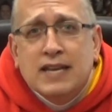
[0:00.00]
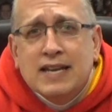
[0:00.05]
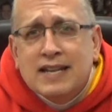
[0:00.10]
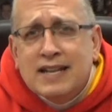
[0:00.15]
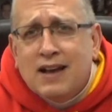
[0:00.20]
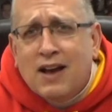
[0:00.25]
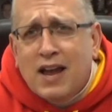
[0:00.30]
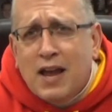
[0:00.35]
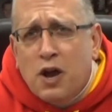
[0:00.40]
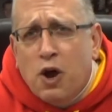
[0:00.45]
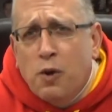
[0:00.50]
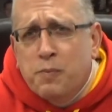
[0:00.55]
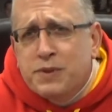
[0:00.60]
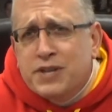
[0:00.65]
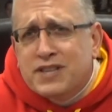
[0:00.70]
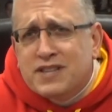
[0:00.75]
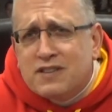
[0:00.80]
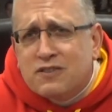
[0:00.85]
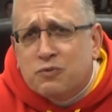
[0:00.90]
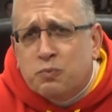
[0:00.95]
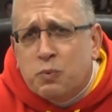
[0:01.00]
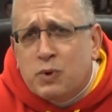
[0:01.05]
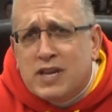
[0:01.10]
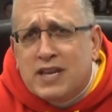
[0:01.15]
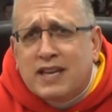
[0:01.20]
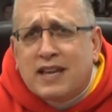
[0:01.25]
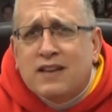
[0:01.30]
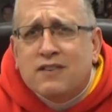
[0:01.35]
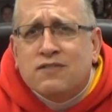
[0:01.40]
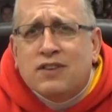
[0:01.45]
Now, I hope that this
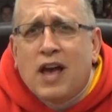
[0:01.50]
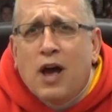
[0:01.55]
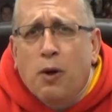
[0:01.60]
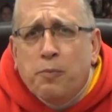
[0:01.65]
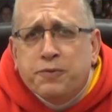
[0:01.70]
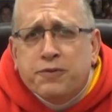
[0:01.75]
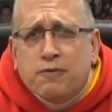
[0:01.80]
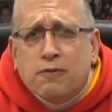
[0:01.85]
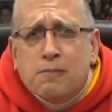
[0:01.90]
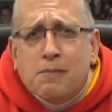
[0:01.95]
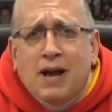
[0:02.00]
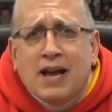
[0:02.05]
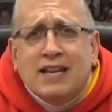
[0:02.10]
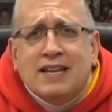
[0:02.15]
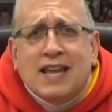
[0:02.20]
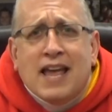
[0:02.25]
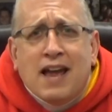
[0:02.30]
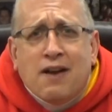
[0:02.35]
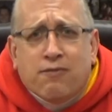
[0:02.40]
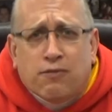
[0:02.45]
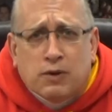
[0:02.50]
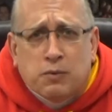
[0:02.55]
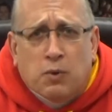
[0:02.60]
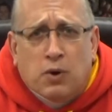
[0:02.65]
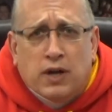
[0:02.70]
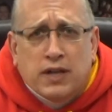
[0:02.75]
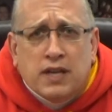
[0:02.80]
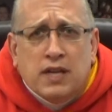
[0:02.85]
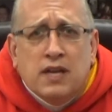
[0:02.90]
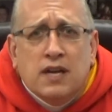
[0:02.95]
week has helped to remind
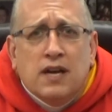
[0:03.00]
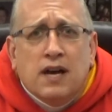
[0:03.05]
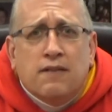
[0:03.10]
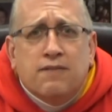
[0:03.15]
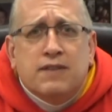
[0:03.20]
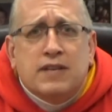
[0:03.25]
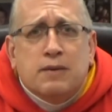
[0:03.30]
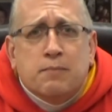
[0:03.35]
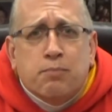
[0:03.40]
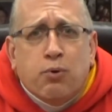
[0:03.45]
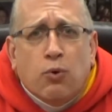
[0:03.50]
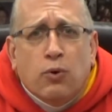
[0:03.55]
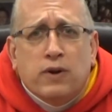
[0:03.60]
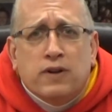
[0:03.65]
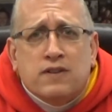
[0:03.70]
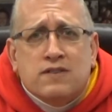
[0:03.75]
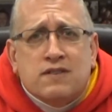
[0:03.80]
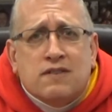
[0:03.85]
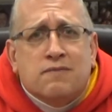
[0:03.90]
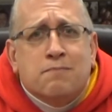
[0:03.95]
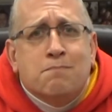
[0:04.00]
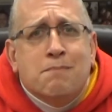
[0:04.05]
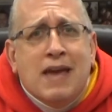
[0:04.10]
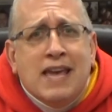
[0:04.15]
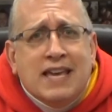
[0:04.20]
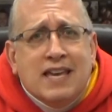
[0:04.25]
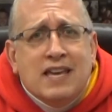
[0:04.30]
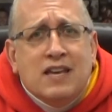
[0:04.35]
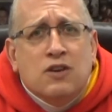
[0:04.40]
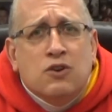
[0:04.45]
everyone of the importance of
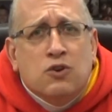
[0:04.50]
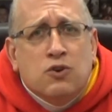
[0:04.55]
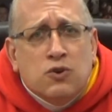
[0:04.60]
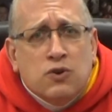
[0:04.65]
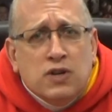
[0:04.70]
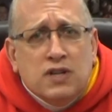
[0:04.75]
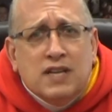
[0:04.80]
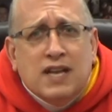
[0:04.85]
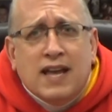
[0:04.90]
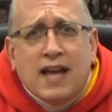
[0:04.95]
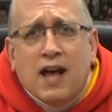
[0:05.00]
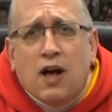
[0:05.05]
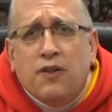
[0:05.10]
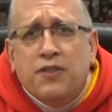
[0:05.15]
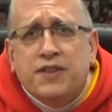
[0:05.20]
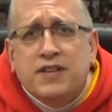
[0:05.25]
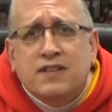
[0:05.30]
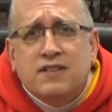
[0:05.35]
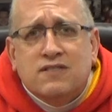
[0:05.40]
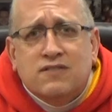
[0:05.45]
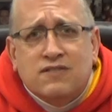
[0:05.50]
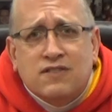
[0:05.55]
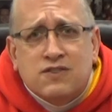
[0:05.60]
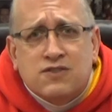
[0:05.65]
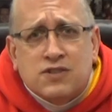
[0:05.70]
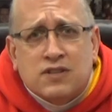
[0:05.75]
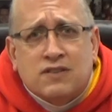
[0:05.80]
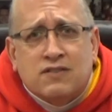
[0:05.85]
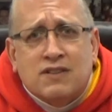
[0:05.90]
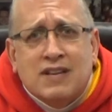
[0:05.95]
making good, healthy
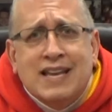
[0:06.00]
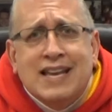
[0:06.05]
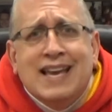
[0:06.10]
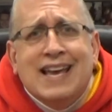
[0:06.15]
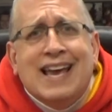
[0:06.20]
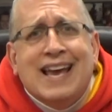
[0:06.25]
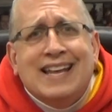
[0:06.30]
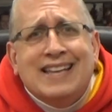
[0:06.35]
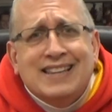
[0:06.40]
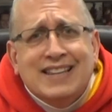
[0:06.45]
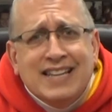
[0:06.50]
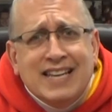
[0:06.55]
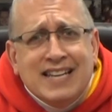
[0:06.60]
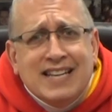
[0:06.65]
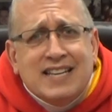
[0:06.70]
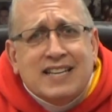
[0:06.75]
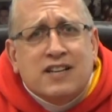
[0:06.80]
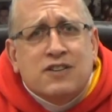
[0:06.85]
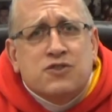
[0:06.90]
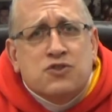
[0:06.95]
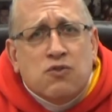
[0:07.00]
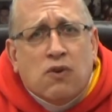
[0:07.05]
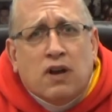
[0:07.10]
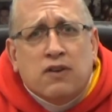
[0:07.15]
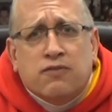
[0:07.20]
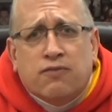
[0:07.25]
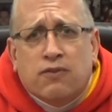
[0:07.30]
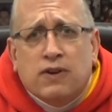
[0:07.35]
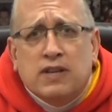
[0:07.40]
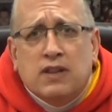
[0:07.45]
decisions and leading a
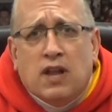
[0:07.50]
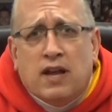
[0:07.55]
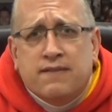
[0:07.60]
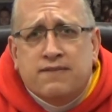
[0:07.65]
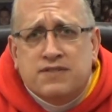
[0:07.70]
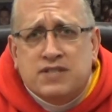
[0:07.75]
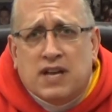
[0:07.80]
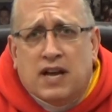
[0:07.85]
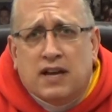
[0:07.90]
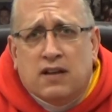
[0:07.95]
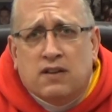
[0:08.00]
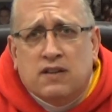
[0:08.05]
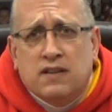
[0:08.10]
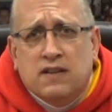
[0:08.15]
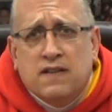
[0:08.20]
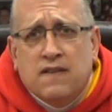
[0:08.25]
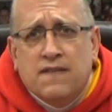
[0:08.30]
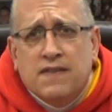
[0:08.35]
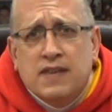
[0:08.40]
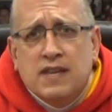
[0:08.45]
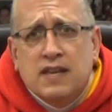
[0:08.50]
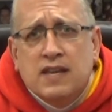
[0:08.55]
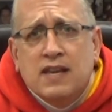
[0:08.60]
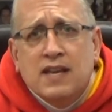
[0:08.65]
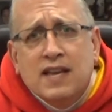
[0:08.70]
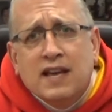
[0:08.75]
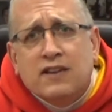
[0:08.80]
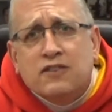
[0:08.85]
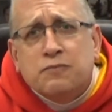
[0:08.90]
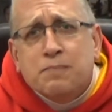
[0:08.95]
drug-free lifestyle.
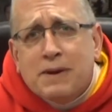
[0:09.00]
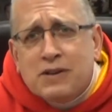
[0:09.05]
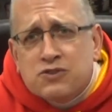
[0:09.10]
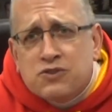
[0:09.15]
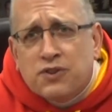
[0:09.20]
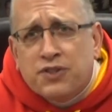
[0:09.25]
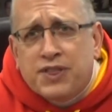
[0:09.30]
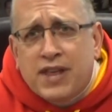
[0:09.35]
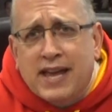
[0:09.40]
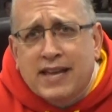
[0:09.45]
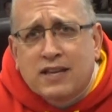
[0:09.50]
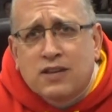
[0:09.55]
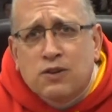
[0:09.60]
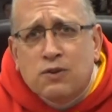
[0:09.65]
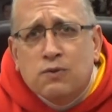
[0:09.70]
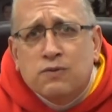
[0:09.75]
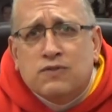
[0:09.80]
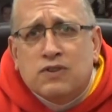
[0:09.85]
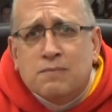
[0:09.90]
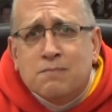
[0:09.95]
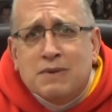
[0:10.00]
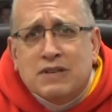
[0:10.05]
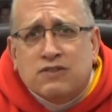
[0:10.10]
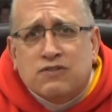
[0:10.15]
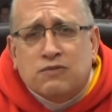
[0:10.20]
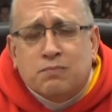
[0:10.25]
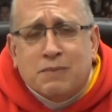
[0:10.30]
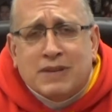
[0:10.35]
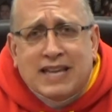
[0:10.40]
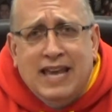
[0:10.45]
A special thank you to
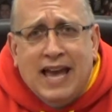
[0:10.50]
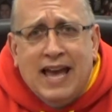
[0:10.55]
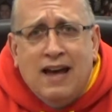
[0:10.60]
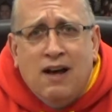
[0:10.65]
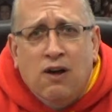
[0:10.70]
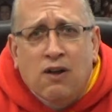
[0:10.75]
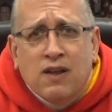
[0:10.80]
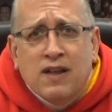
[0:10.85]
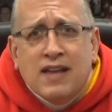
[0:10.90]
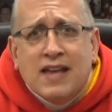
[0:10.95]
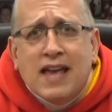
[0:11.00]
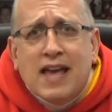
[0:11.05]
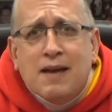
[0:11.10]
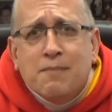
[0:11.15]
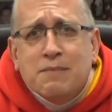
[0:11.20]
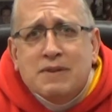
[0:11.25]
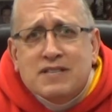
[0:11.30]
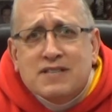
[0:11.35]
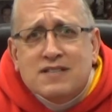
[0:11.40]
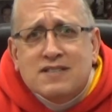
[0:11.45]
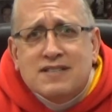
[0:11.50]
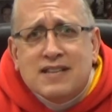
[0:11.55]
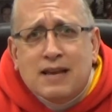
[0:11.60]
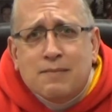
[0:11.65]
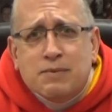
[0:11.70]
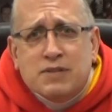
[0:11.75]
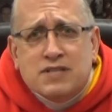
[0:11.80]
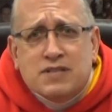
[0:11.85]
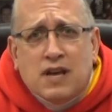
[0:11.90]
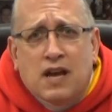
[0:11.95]
Mrs. McGow and Mrs.
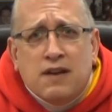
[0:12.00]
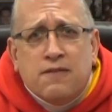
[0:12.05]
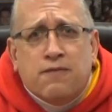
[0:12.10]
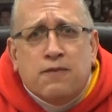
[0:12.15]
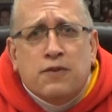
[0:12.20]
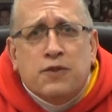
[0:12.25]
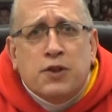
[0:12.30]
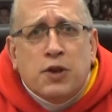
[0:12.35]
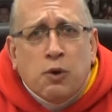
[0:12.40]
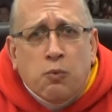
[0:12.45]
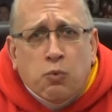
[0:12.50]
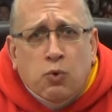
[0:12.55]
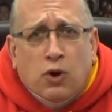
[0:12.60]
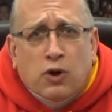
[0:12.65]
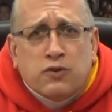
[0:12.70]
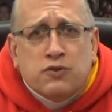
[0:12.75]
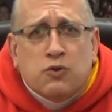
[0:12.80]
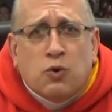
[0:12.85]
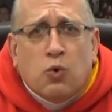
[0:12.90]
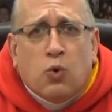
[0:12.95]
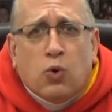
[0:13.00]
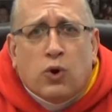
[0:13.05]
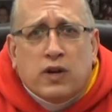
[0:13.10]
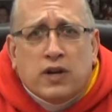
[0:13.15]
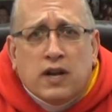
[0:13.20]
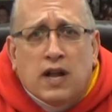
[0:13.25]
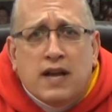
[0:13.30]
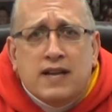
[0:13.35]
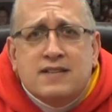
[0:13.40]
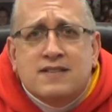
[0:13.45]
Debesai for their work to
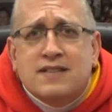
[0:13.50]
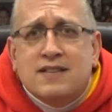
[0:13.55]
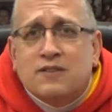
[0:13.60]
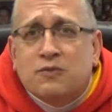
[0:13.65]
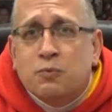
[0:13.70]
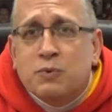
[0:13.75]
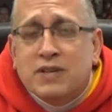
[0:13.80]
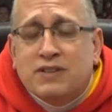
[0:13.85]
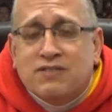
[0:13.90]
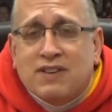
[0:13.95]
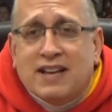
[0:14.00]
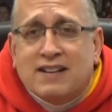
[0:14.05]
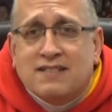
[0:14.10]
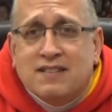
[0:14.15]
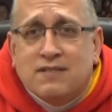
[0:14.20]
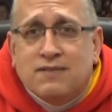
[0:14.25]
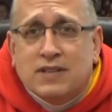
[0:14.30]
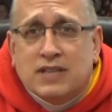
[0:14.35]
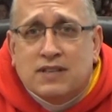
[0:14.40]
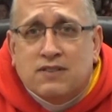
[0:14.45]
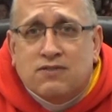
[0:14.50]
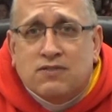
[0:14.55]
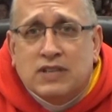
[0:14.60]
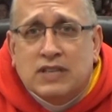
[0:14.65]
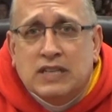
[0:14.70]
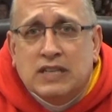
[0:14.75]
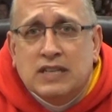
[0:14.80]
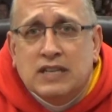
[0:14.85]
organize this week's activities.